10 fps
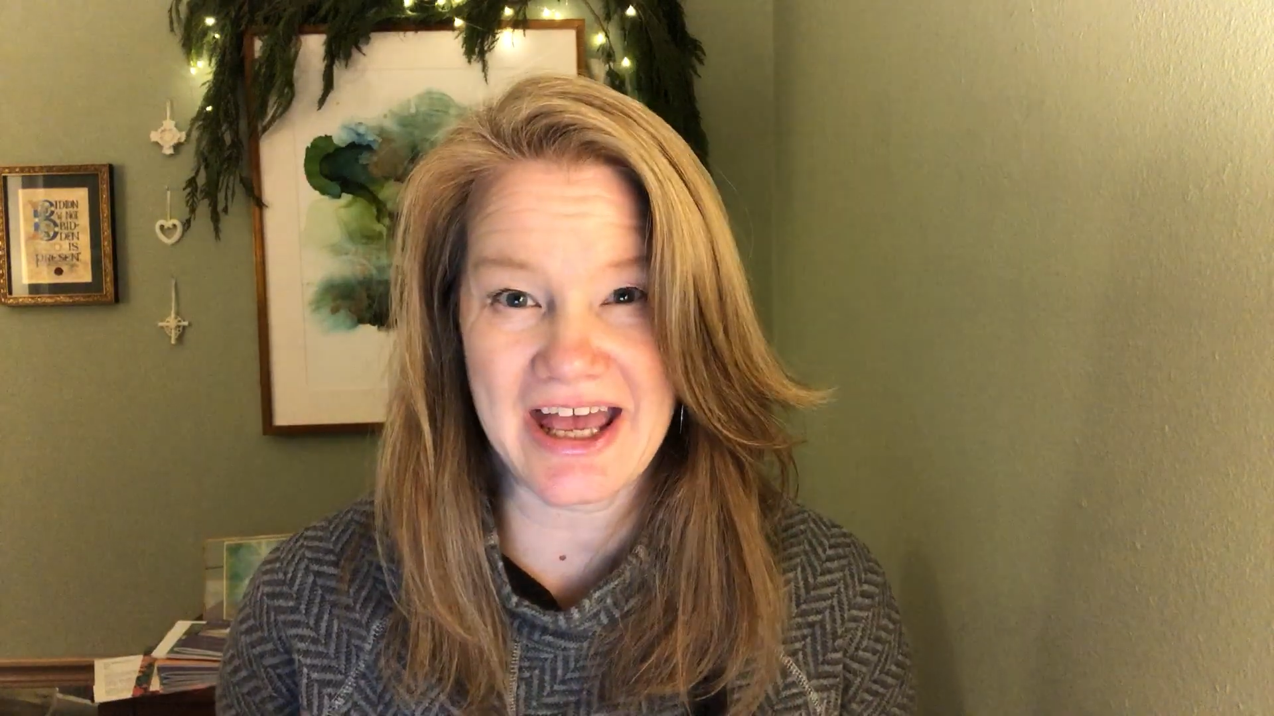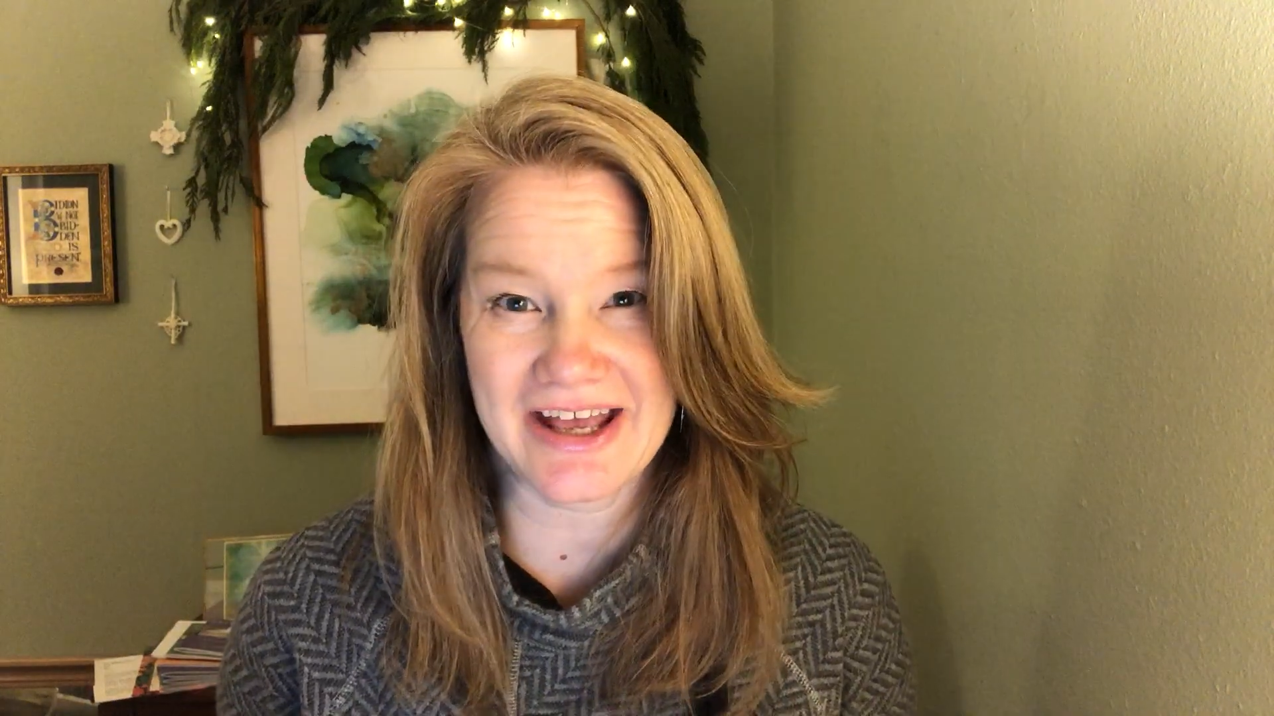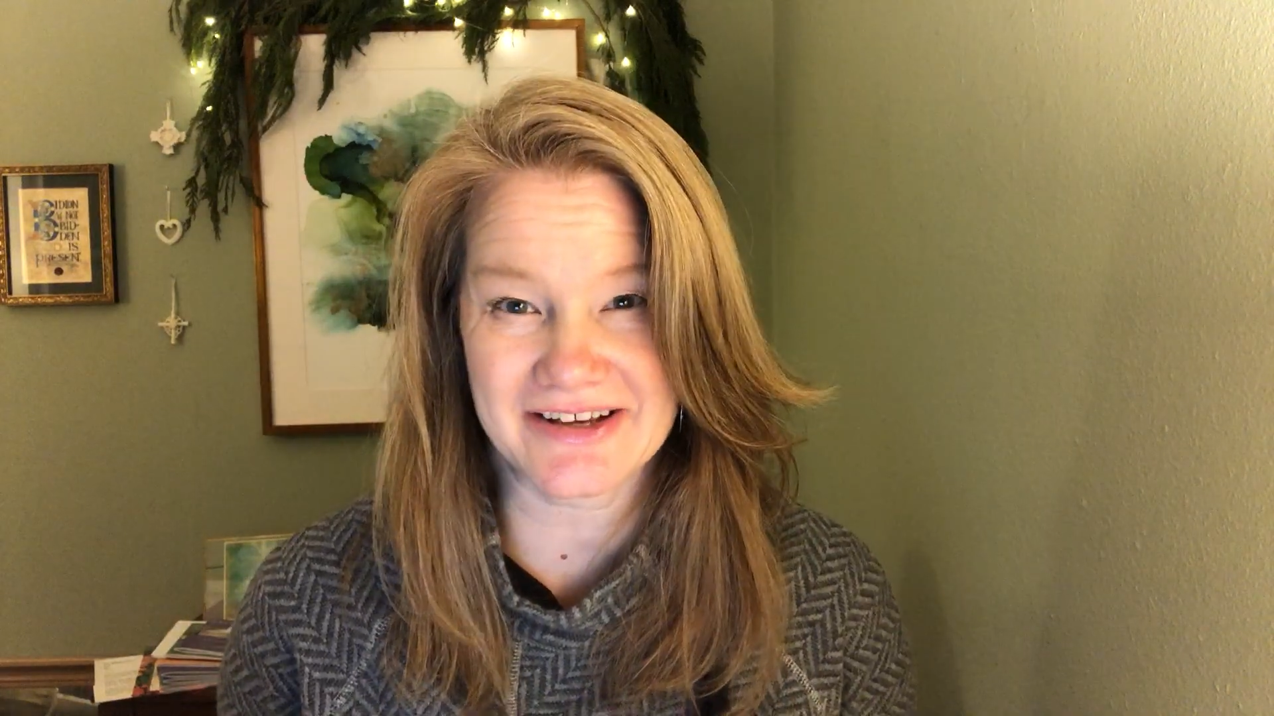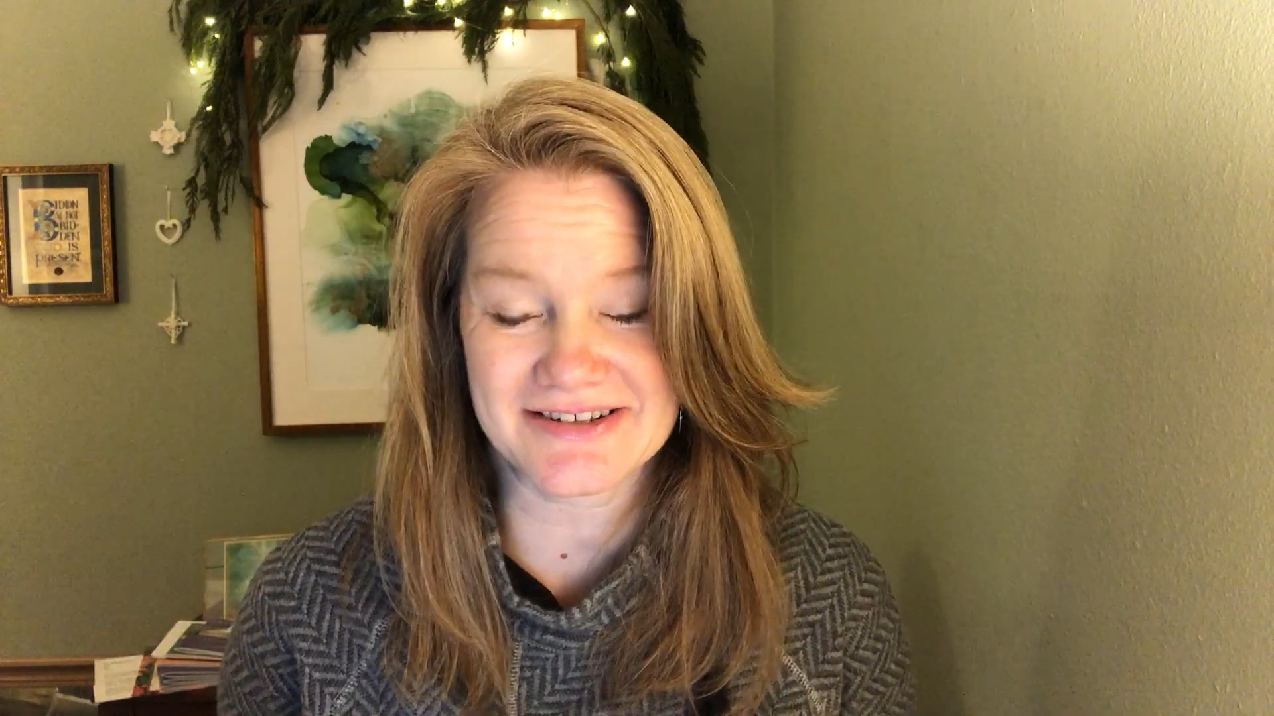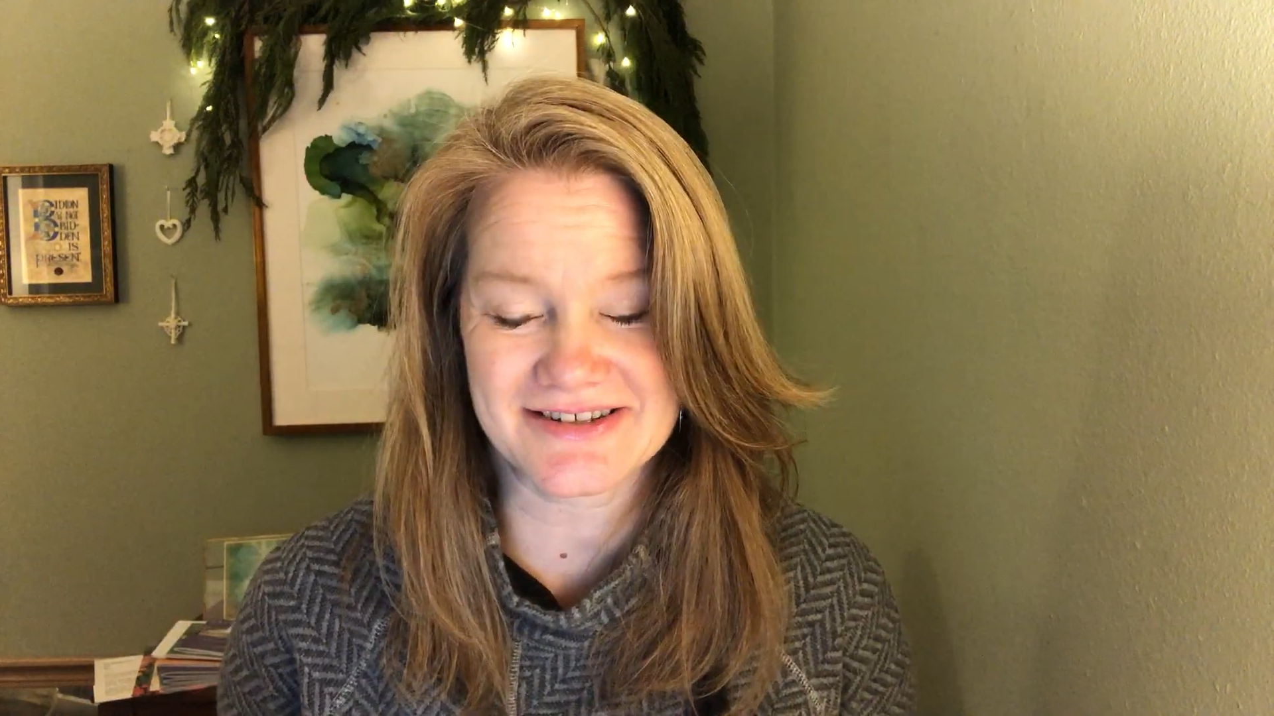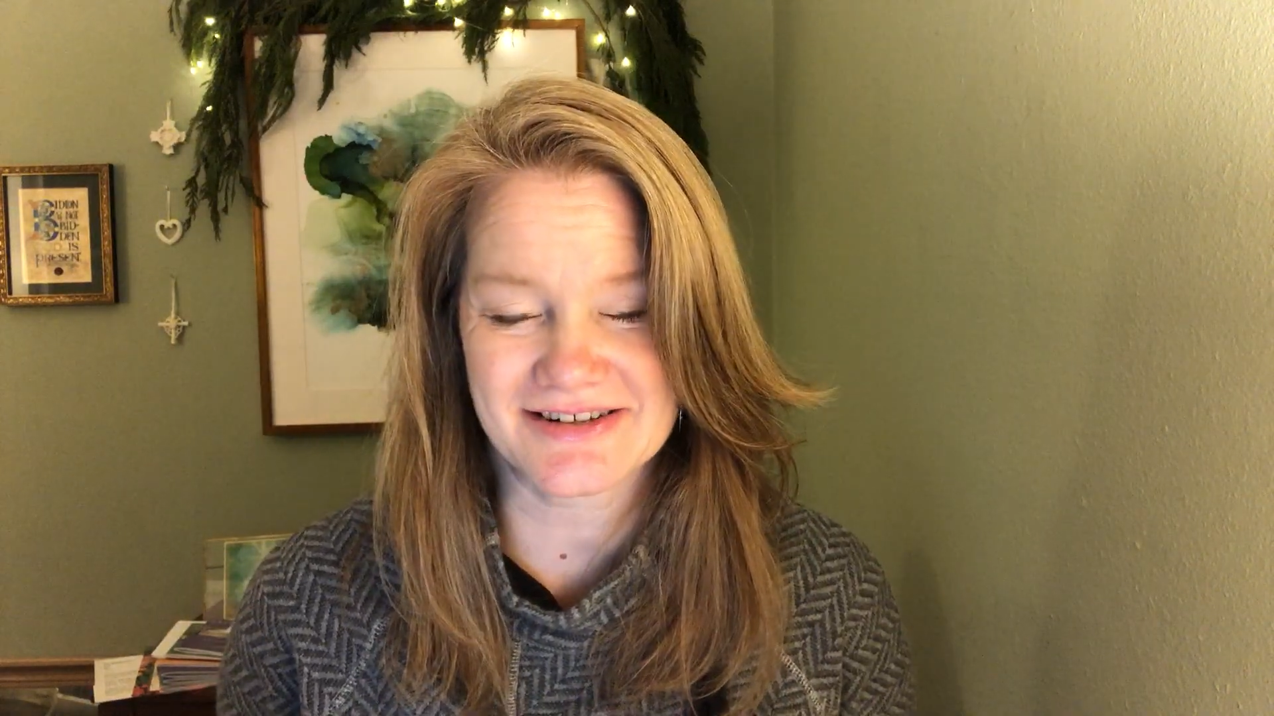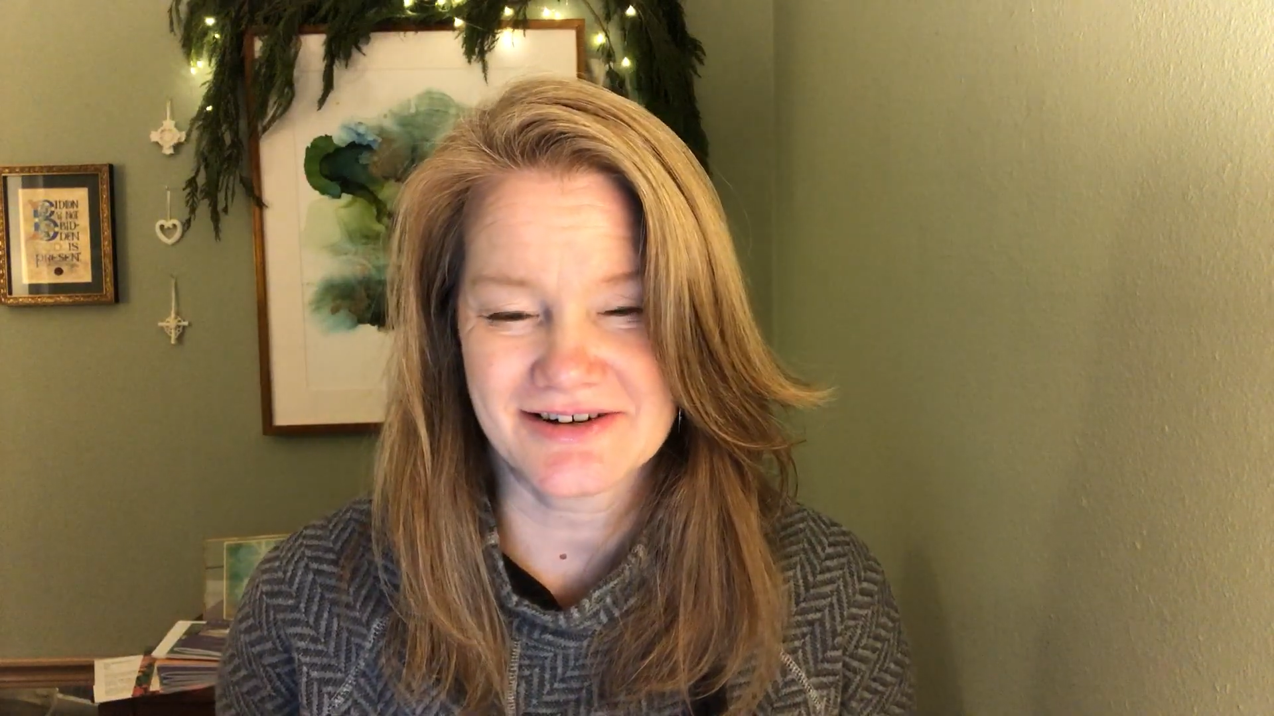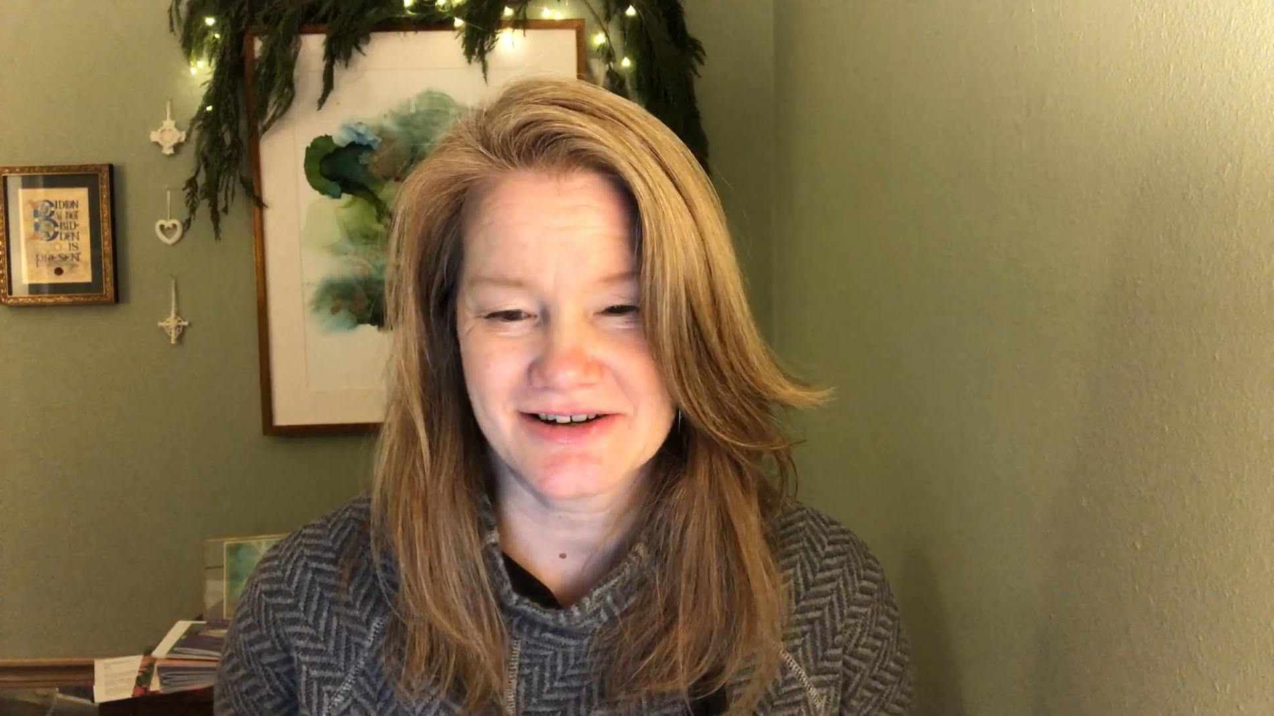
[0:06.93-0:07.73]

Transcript: Acts.